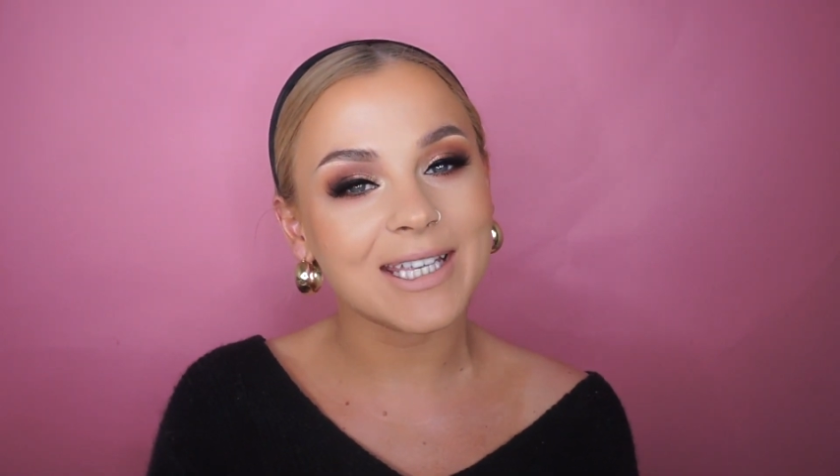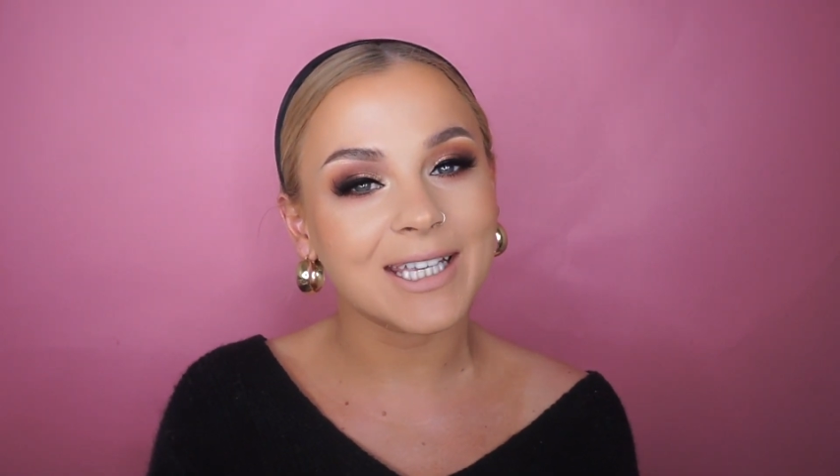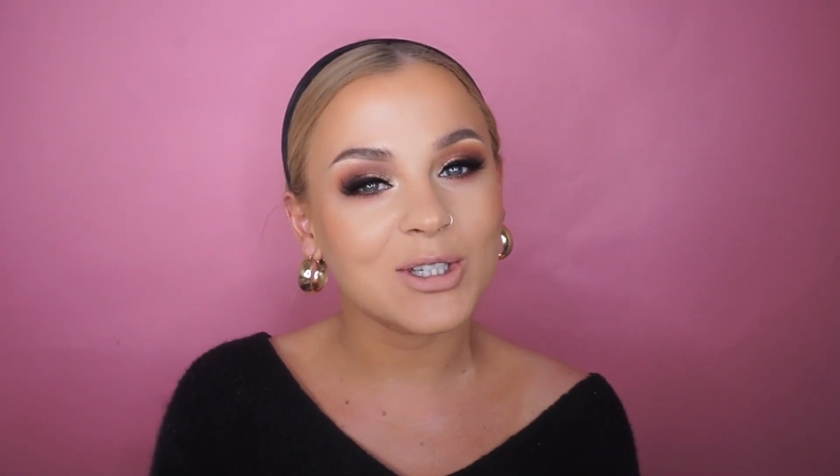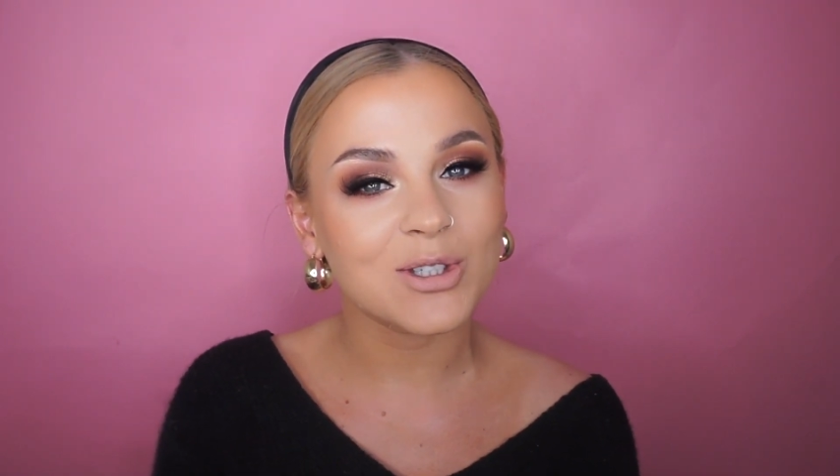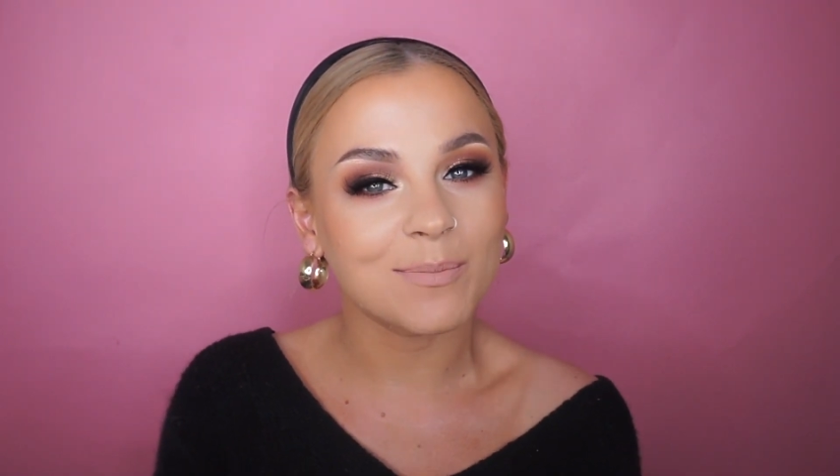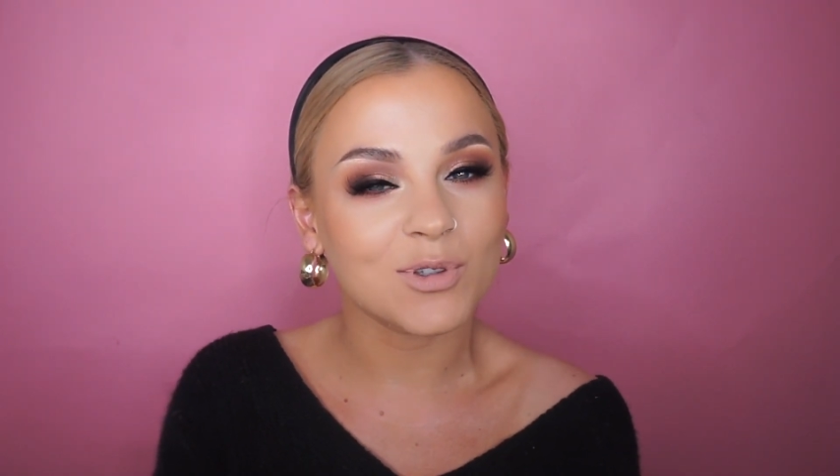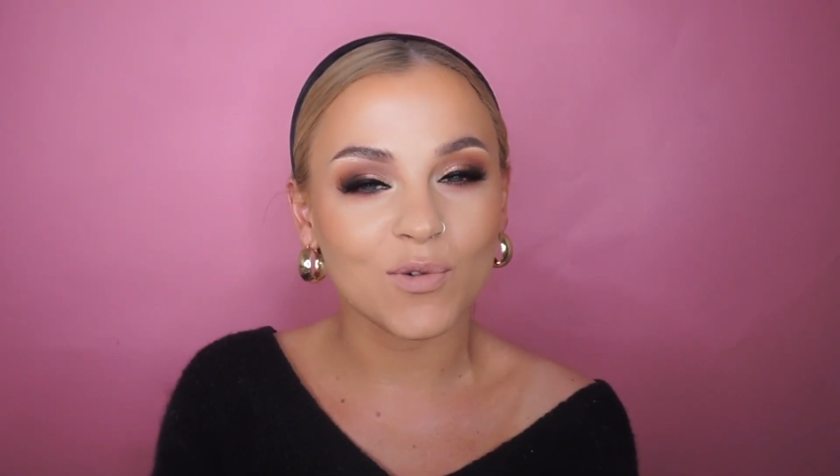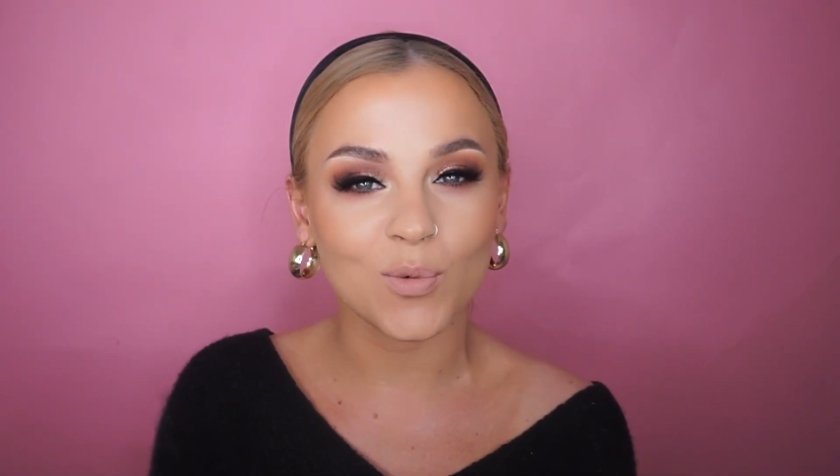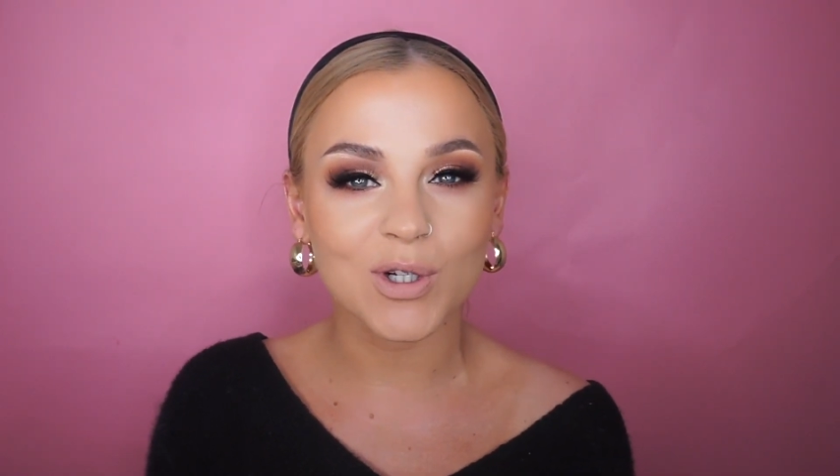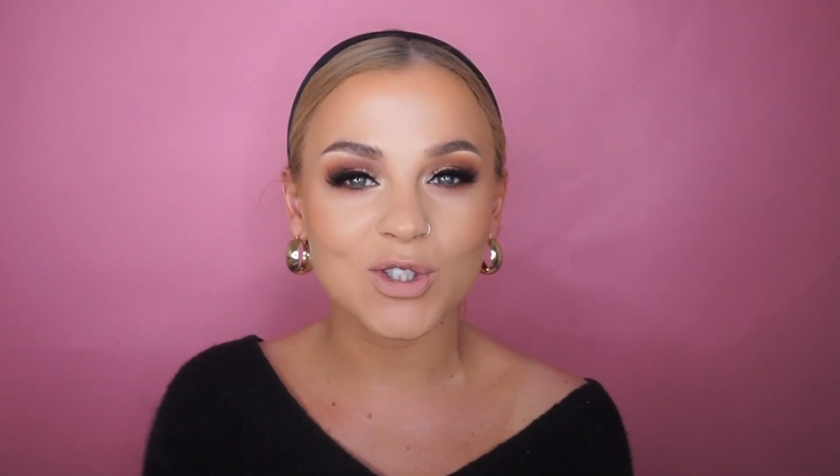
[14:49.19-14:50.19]
Thank you so much
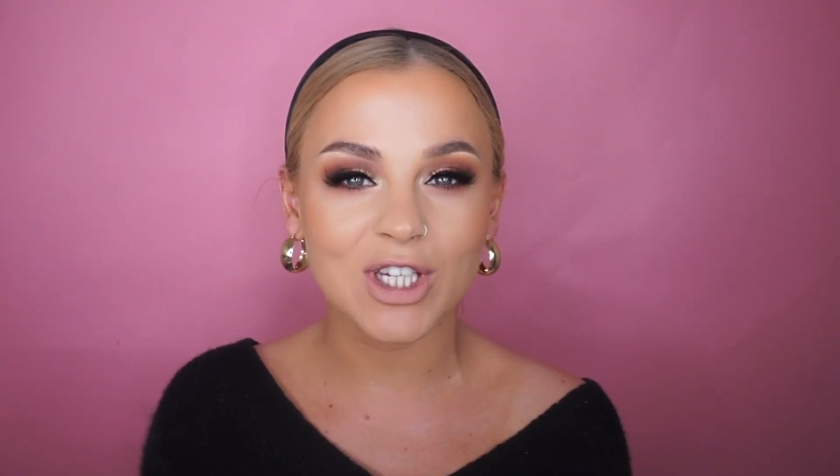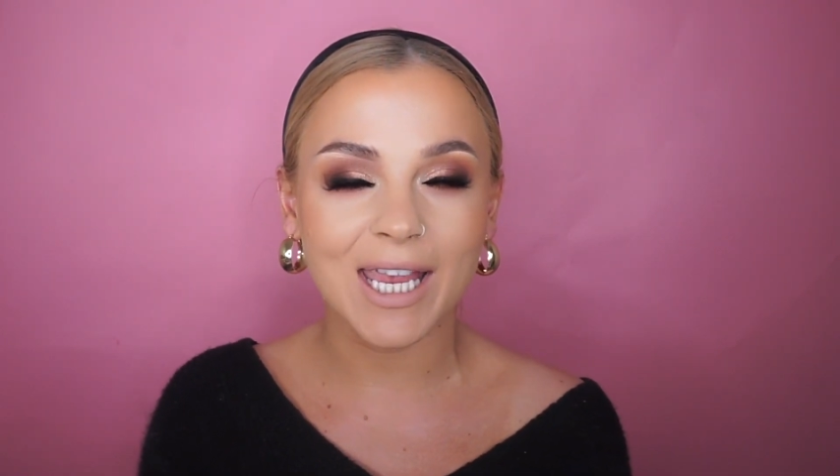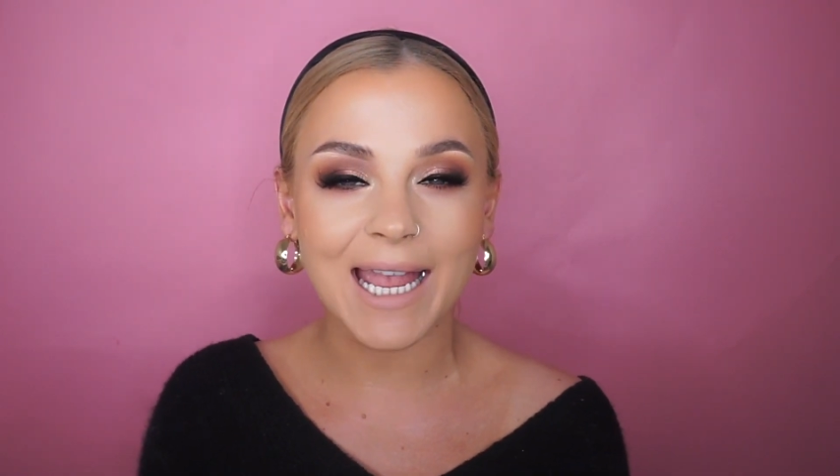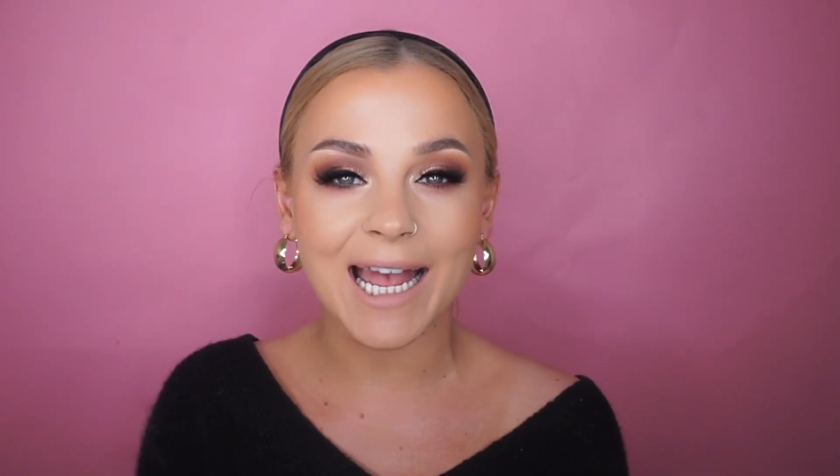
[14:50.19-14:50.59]
for watching,